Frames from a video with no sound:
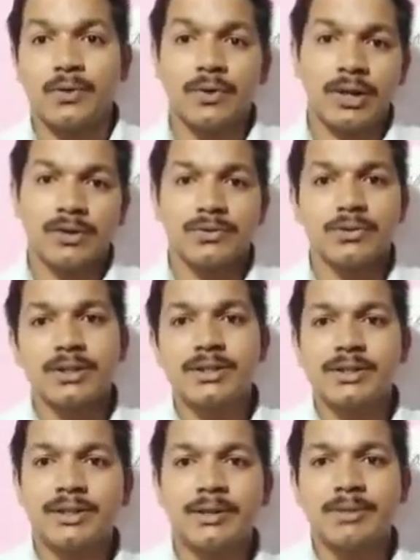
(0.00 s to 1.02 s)
Okay, so this
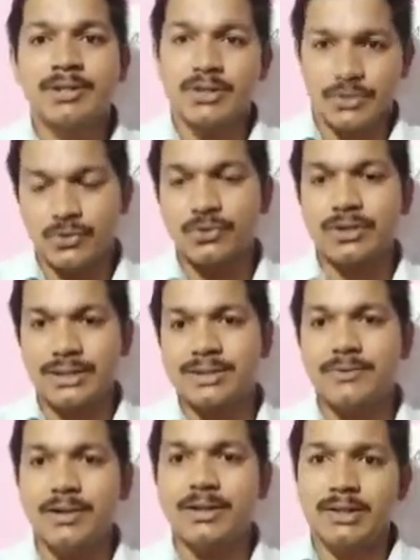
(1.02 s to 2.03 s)
is a machine. So such
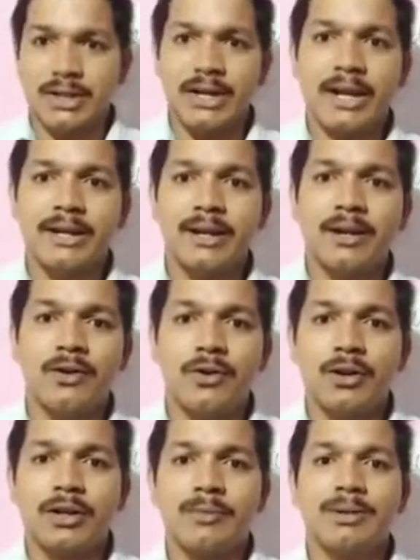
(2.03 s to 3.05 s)
a way the grinder
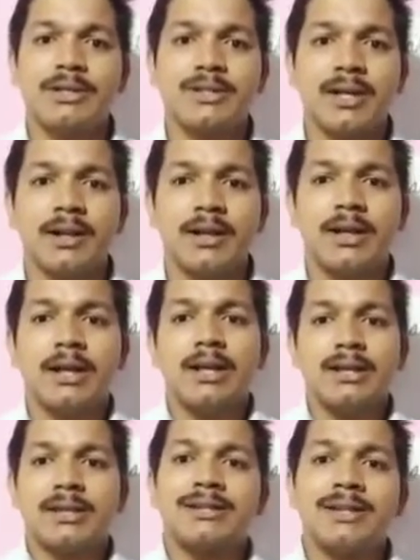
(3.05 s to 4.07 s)
or the mixer,
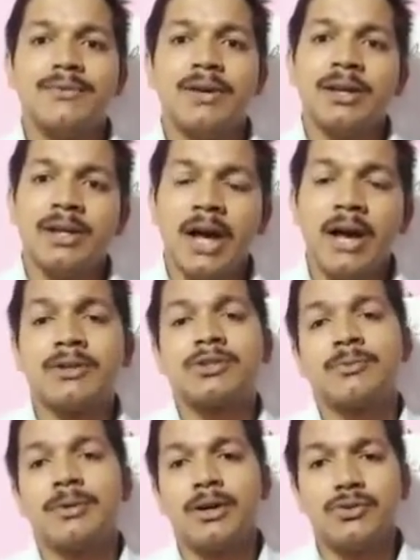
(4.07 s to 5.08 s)
such a way our
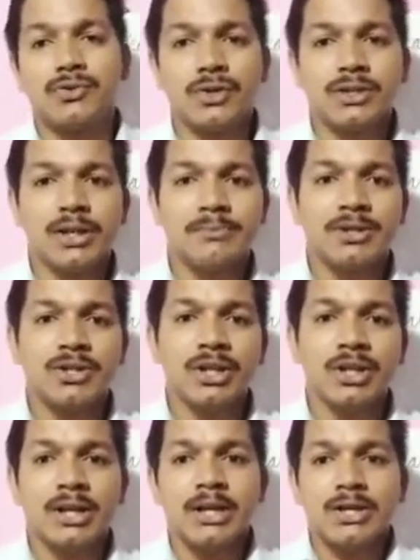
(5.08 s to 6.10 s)
stomach also is a
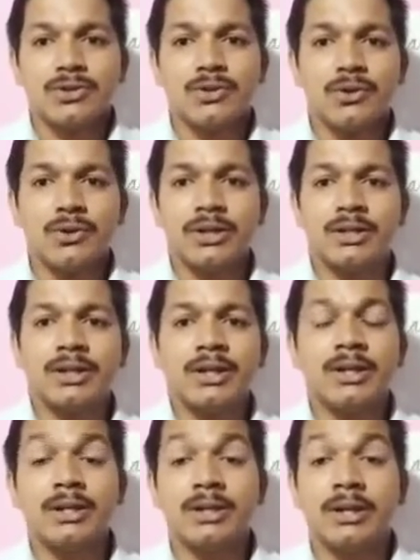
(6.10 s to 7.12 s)
machine. So it
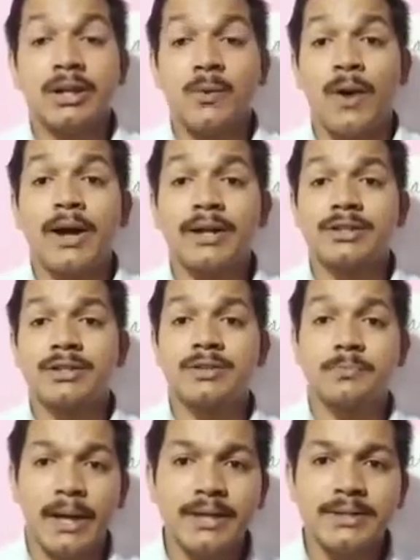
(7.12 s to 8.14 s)
requires
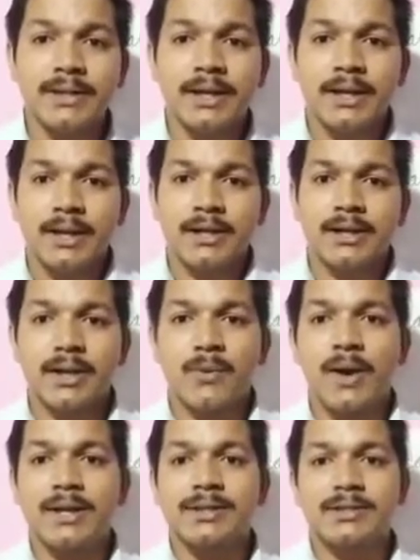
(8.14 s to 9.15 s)
space, it
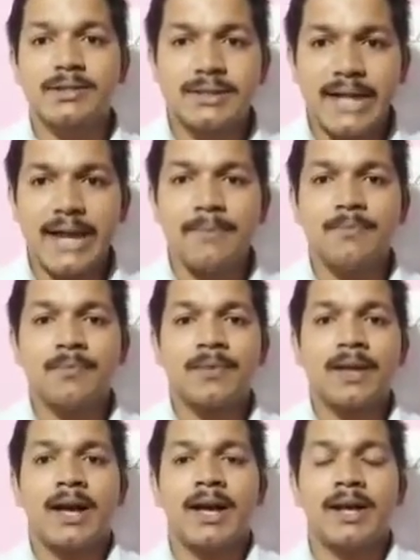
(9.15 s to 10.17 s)
requires time,
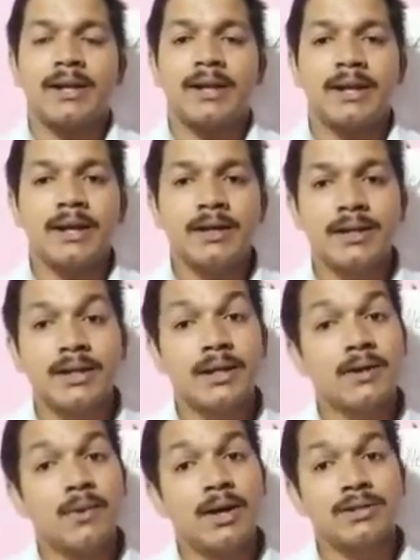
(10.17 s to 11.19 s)
and it
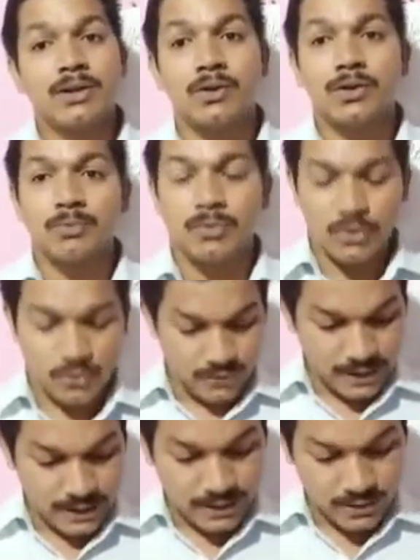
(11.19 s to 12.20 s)
requires a lot amount of
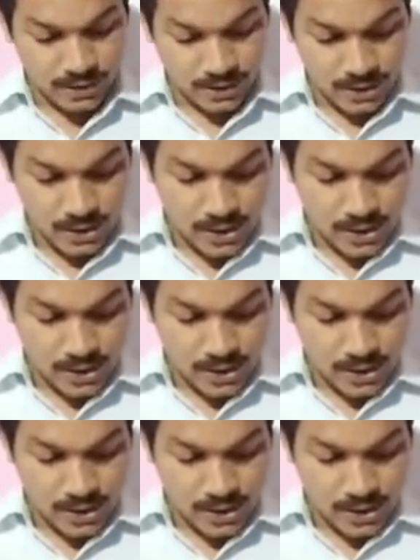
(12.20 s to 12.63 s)
energy.